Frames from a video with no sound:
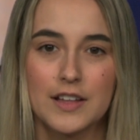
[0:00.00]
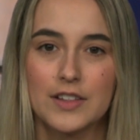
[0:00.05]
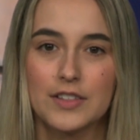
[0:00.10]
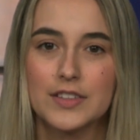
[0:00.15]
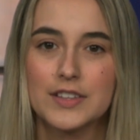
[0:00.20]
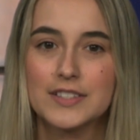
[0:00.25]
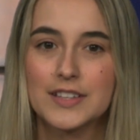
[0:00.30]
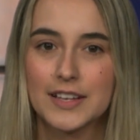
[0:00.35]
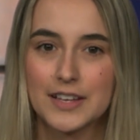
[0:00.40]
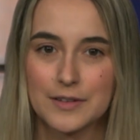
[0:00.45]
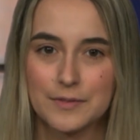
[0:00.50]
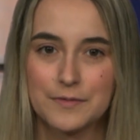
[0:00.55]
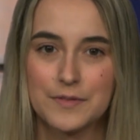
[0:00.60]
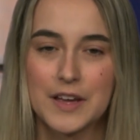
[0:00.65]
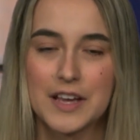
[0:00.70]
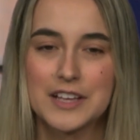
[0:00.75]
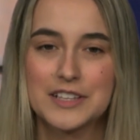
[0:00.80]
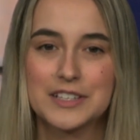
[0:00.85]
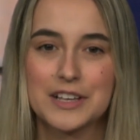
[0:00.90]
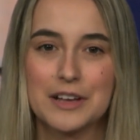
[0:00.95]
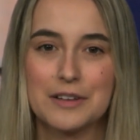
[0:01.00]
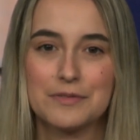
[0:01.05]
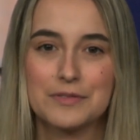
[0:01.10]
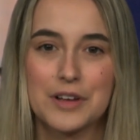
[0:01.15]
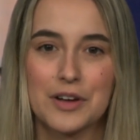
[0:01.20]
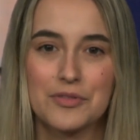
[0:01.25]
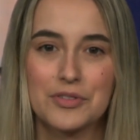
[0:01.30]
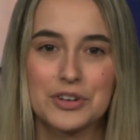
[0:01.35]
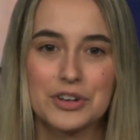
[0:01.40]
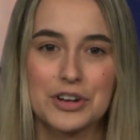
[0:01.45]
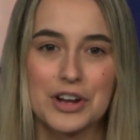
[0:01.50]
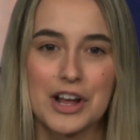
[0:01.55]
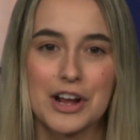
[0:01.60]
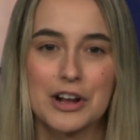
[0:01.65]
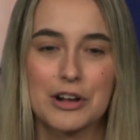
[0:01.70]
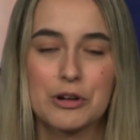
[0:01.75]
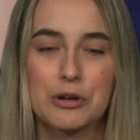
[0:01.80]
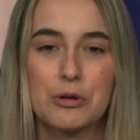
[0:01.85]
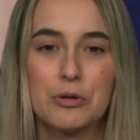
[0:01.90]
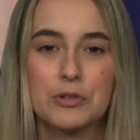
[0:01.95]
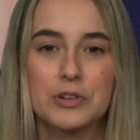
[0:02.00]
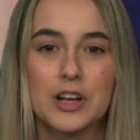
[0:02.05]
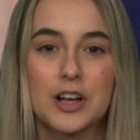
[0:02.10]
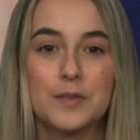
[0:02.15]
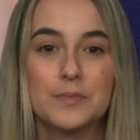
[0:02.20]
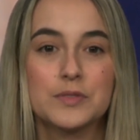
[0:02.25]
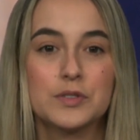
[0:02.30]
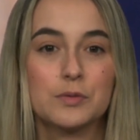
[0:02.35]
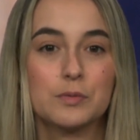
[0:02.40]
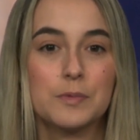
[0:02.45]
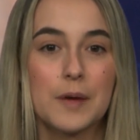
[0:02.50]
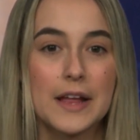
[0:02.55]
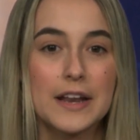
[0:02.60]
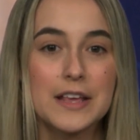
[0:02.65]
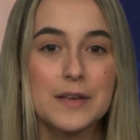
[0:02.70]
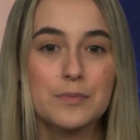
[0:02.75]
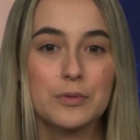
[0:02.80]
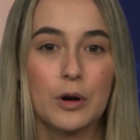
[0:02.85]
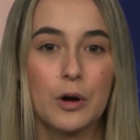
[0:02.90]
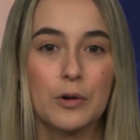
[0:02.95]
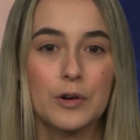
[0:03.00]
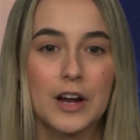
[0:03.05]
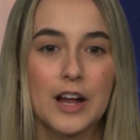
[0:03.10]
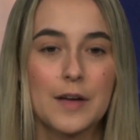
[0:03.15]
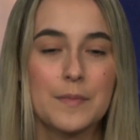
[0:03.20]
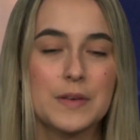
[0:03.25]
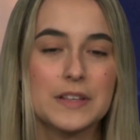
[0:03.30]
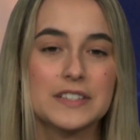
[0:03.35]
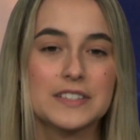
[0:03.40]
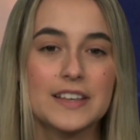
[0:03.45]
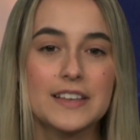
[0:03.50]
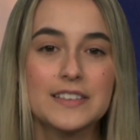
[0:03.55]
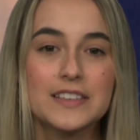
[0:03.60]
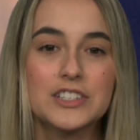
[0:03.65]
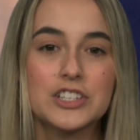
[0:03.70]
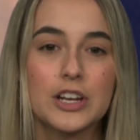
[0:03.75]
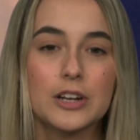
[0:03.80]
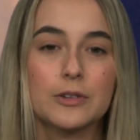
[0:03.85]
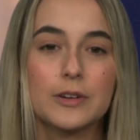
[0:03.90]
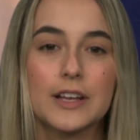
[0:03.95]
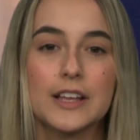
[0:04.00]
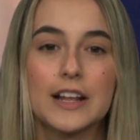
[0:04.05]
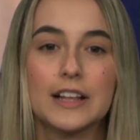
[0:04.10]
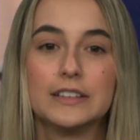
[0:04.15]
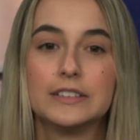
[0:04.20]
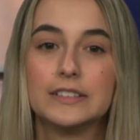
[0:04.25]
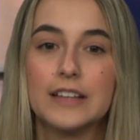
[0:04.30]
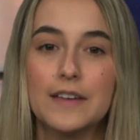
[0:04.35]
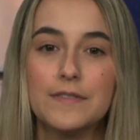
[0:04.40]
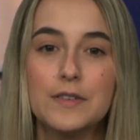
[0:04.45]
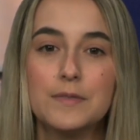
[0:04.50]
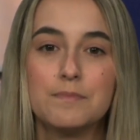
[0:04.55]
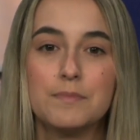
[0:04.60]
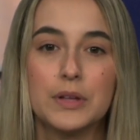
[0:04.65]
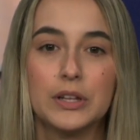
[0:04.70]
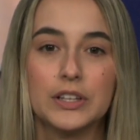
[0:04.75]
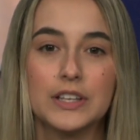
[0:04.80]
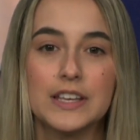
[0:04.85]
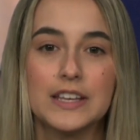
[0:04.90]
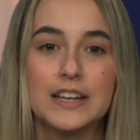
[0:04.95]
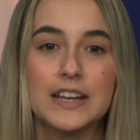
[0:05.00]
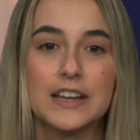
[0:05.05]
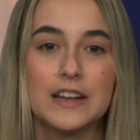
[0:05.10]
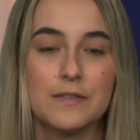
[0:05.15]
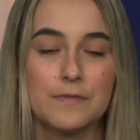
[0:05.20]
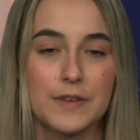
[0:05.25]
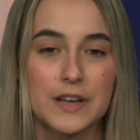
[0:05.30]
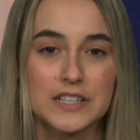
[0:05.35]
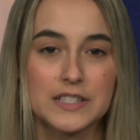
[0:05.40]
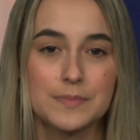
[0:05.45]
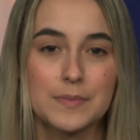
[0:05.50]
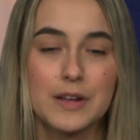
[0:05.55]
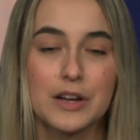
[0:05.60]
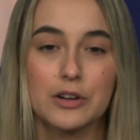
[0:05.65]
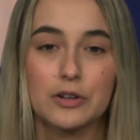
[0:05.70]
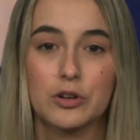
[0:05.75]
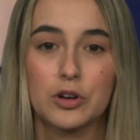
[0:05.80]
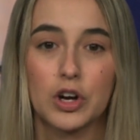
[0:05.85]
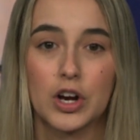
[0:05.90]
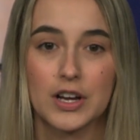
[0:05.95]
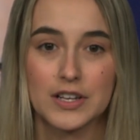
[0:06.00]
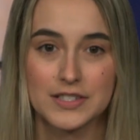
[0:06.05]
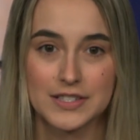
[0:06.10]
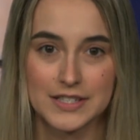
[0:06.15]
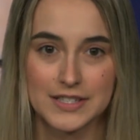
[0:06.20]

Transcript: The second phase of Governor Eric Holcomb's READI program is set to generate $11 billion in investment across the